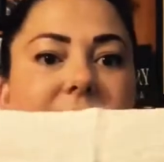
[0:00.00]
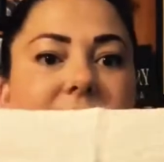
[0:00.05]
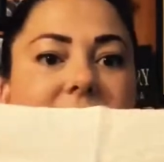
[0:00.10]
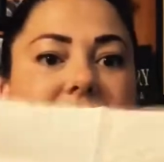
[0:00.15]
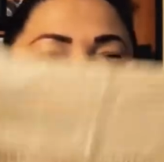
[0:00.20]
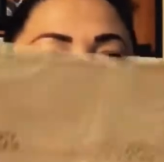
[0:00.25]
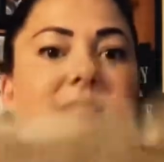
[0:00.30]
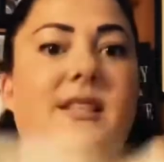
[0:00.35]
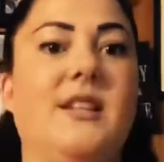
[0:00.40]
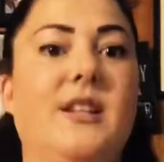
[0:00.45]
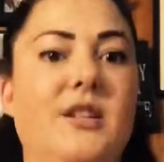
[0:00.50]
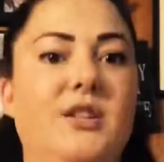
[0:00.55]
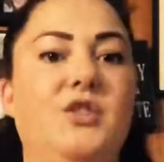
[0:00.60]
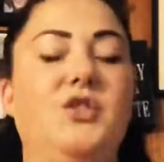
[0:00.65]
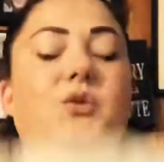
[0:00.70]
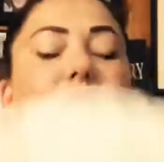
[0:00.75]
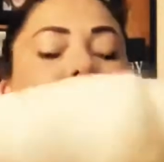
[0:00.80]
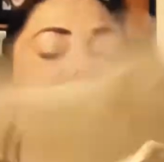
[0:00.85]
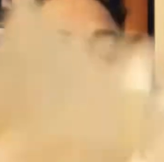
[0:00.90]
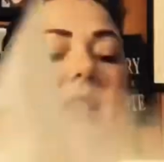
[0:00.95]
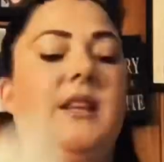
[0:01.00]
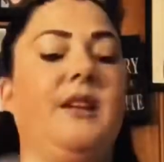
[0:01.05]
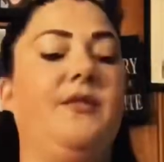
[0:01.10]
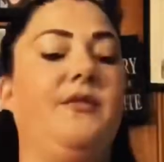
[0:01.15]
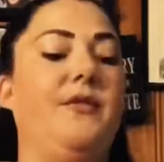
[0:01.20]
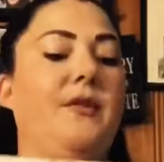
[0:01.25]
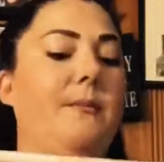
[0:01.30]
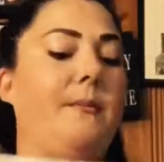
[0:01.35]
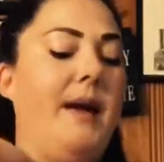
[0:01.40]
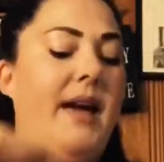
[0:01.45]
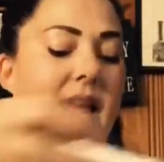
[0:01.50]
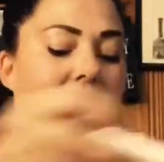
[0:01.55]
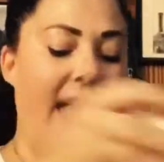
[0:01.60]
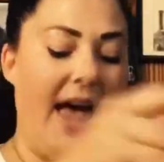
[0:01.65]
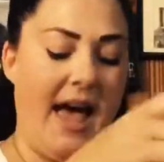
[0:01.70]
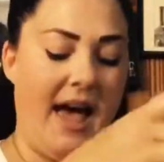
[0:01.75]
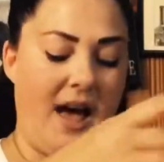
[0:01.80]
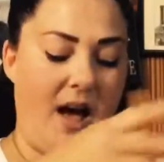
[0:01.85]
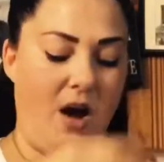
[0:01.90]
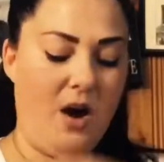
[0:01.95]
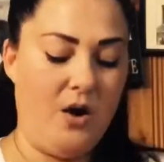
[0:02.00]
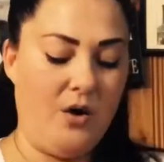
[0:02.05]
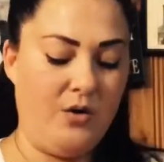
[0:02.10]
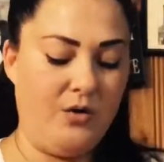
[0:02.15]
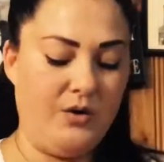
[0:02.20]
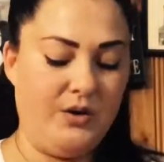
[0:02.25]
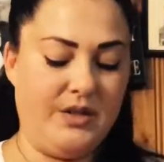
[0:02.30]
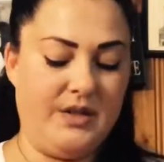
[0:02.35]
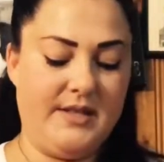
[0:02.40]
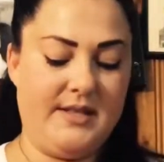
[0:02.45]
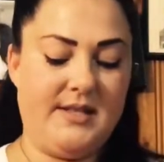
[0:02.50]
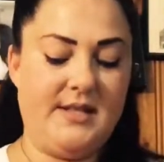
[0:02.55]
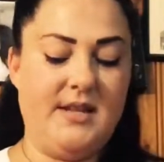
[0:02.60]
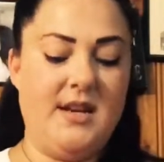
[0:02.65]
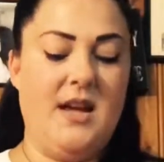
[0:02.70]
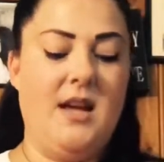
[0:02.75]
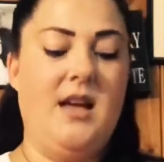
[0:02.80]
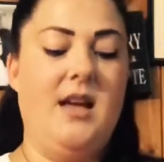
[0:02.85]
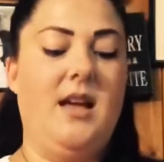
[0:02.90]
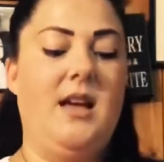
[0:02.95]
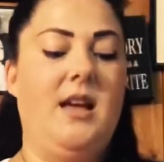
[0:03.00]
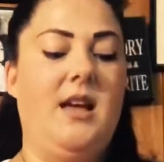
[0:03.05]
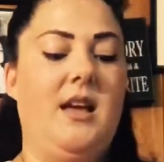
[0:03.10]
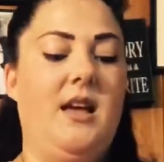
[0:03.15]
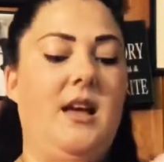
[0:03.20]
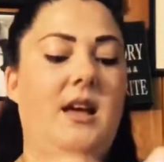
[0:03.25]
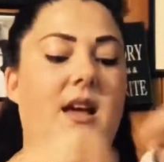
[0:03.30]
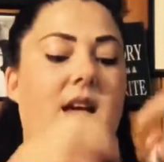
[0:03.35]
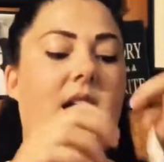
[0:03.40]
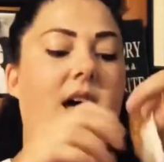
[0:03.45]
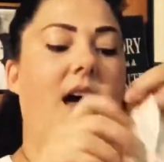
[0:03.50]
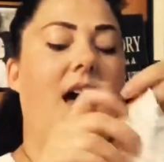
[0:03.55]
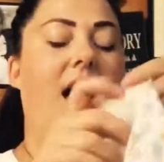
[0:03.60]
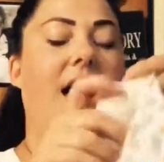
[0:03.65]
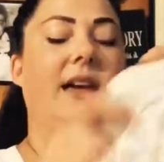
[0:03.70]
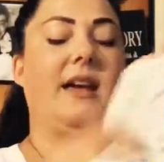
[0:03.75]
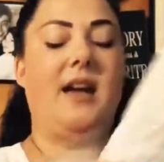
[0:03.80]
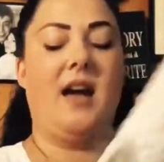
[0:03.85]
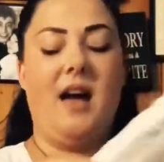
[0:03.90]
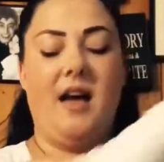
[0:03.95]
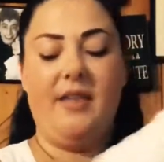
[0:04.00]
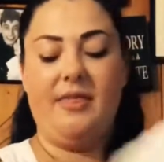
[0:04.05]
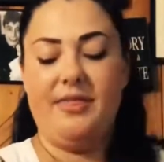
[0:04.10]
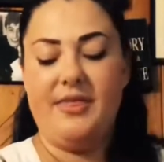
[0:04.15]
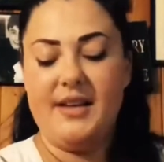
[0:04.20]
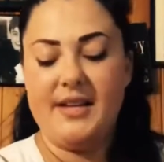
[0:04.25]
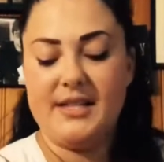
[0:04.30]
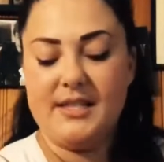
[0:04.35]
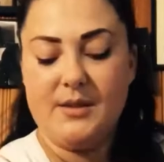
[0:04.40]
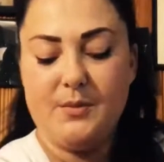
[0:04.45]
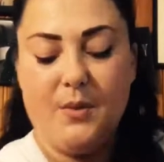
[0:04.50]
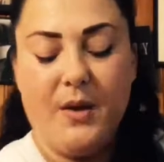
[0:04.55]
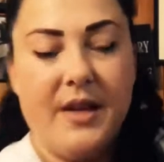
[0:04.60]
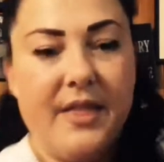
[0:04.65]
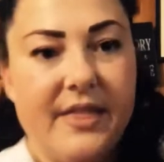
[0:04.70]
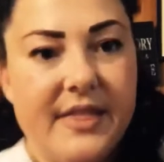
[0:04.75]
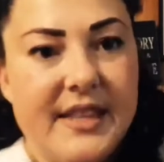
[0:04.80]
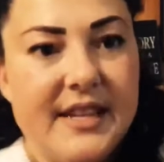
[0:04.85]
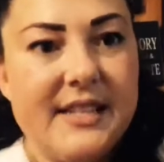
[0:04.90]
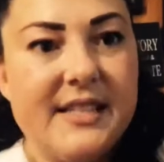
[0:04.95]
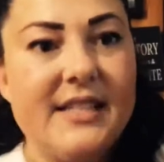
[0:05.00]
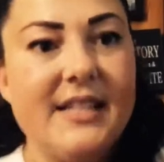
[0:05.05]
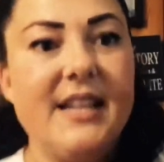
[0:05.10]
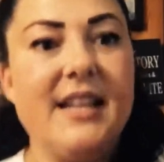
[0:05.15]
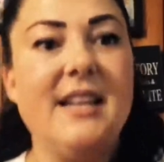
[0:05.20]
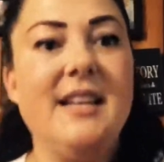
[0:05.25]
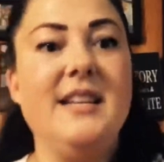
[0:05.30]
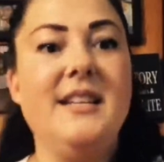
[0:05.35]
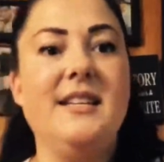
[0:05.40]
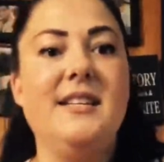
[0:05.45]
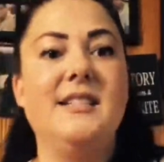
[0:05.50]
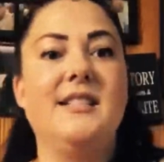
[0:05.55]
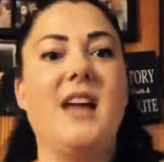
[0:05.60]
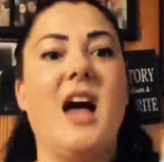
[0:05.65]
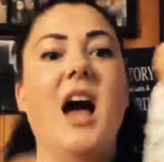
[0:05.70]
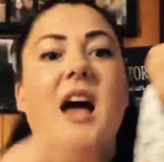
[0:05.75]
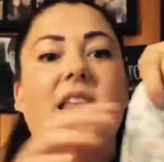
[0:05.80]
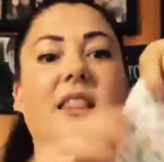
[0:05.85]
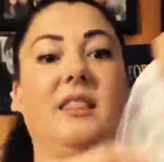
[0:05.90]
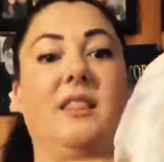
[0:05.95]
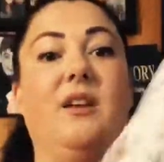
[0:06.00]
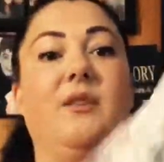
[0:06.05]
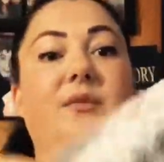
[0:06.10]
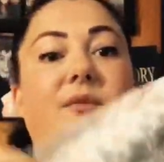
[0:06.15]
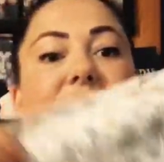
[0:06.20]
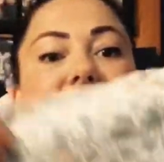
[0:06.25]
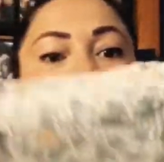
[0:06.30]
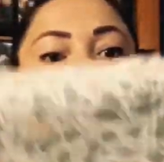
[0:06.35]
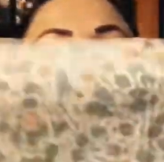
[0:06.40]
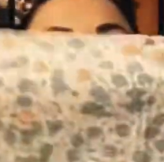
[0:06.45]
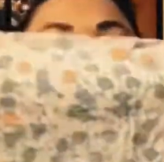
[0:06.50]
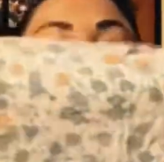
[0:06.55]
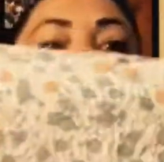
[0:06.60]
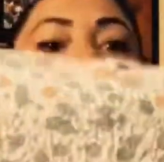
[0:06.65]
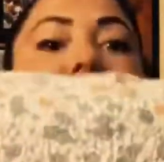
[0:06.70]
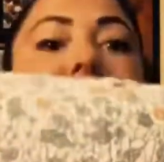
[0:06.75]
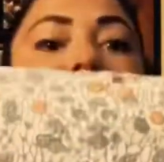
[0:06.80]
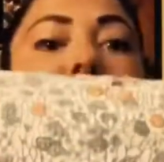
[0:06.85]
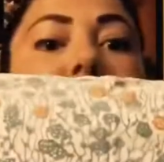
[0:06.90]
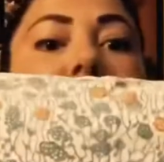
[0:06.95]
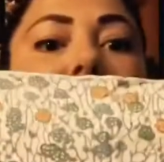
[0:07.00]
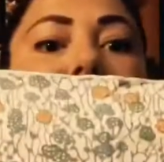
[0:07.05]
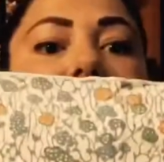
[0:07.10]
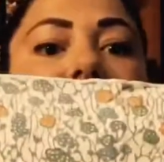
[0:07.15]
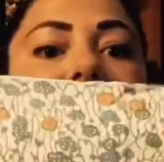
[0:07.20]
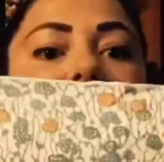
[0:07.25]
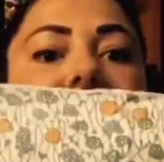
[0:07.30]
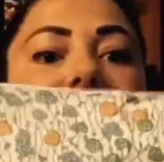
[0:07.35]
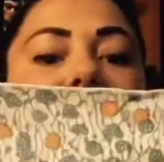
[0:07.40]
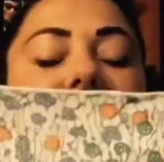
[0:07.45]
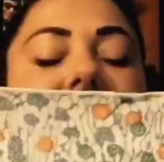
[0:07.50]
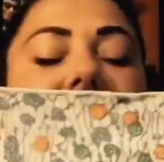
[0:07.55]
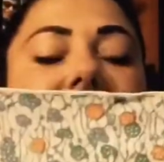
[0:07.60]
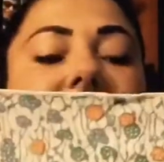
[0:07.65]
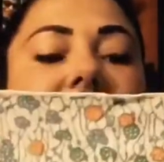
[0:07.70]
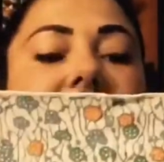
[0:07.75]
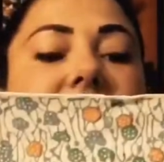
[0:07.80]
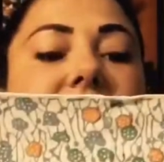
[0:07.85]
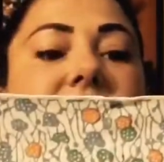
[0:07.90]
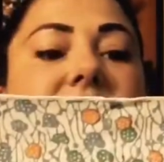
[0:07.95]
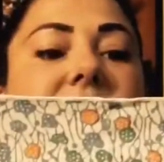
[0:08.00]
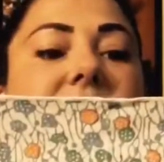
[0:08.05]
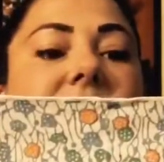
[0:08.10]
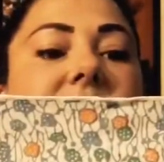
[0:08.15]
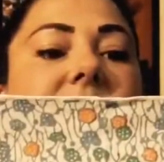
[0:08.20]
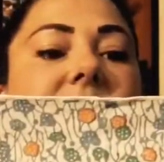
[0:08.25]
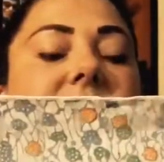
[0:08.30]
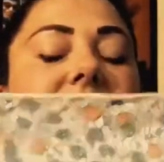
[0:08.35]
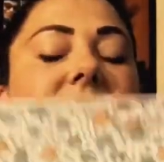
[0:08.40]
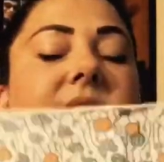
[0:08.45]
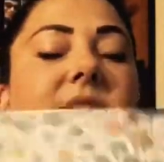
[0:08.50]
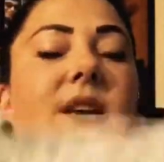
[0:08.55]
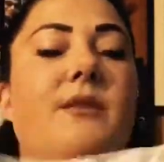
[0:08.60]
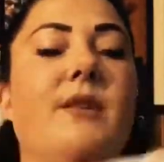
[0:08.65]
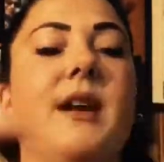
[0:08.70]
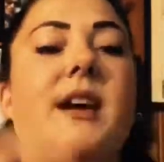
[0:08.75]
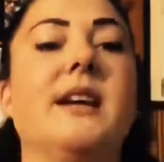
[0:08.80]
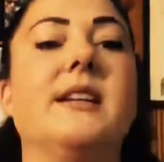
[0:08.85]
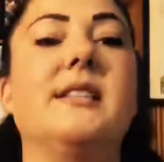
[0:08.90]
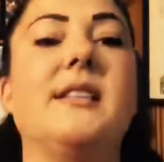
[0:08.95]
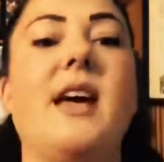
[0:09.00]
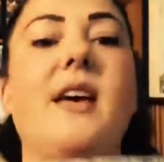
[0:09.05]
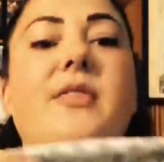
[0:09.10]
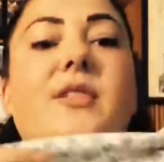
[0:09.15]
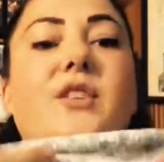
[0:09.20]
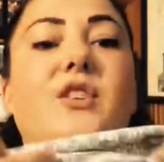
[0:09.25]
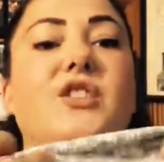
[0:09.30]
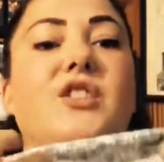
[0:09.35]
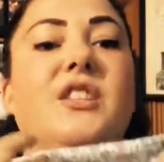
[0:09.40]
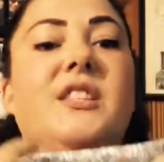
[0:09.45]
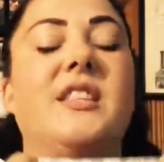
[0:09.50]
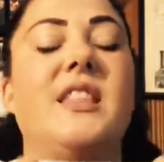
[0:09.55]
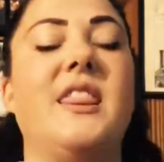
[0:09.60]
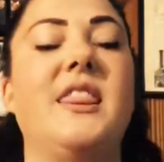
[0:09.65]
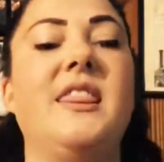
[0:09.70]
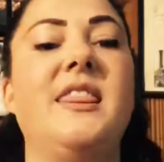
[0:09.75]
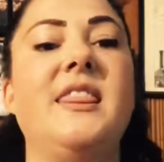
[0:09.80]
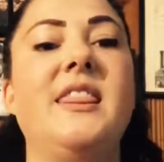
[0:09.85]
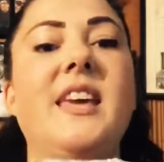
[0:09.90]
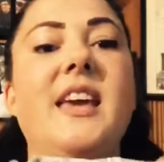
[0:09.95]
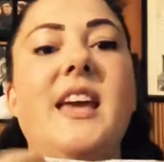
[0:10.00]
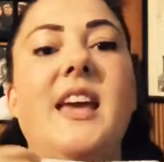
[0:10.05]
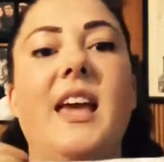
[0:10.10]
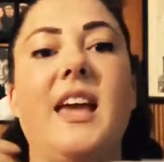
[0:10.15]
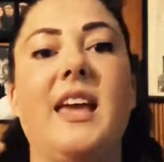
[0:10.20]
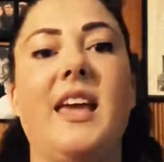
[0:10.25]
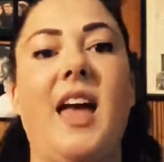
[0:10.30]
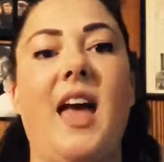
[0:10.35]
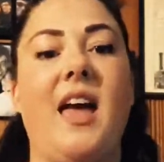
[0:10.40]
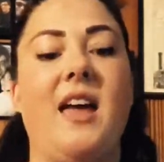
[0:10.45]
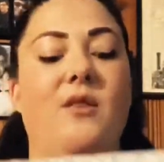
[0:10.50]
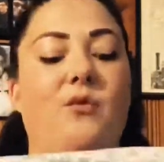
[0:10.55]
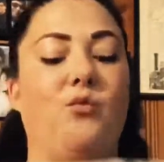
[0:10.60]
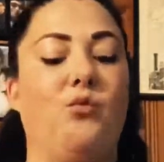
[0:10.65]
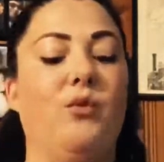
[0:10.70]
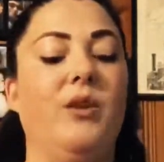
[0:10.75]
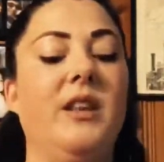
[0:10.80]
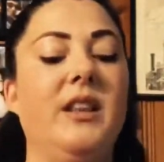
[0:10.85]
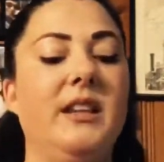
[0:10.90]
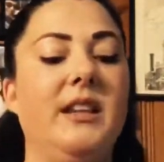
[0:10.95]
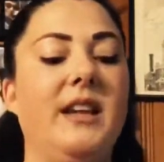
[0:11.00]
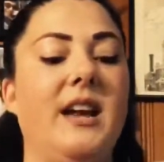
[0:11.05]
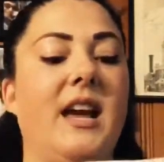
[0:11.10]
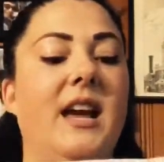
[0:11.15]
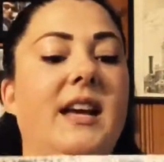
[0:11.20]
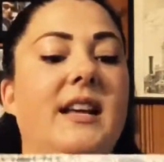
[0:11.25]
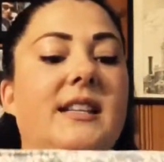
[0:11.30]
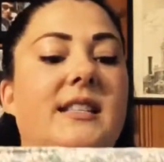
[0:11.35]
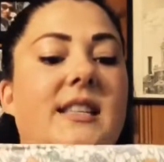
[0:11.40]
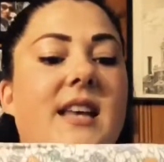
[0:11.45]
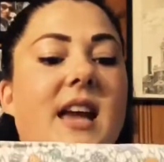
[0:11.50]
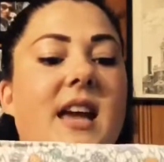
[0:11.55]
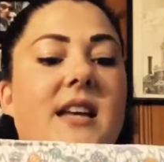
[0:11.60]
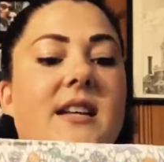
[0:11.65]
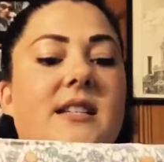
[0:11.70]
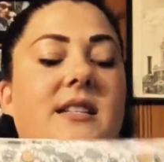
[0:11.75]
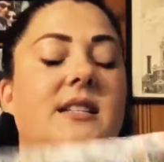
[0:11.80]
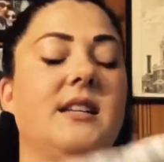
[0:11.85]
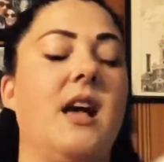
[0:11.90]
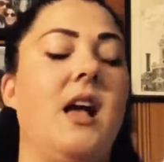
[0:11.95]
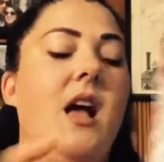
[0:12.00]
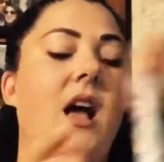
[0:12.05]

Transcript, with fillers: Nice little doily from my house. I got this one. This is, I love these. These are the old 1970s cleaning rags and they're just thick and really nice and